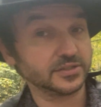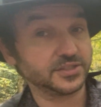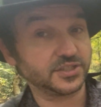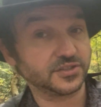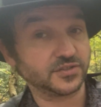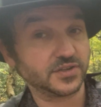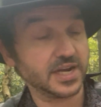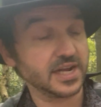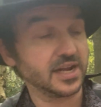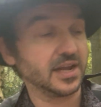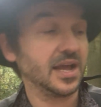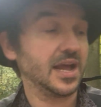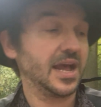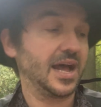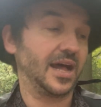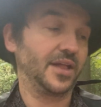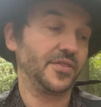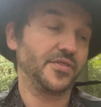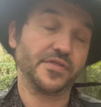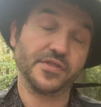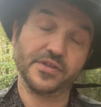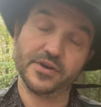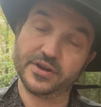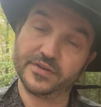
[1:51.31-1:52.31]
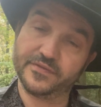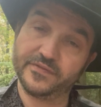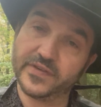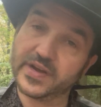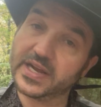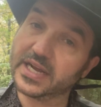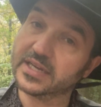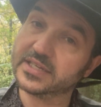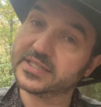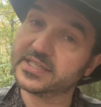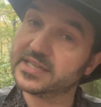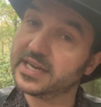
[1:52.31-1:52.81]
string, and third
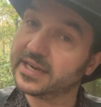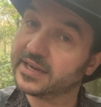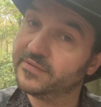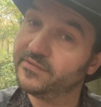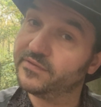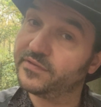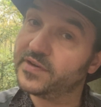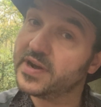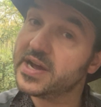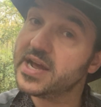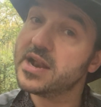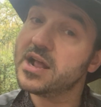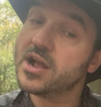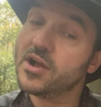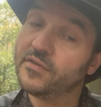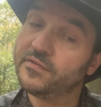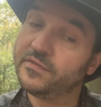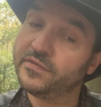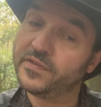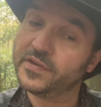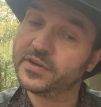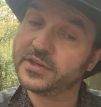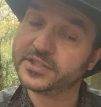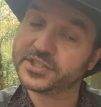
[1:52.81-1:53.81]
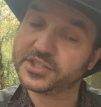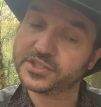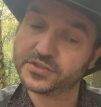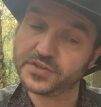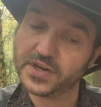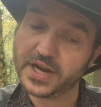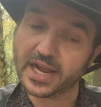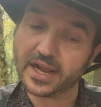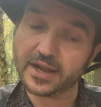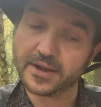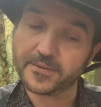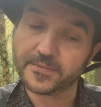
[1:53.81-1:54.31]
finger, second fret, first string.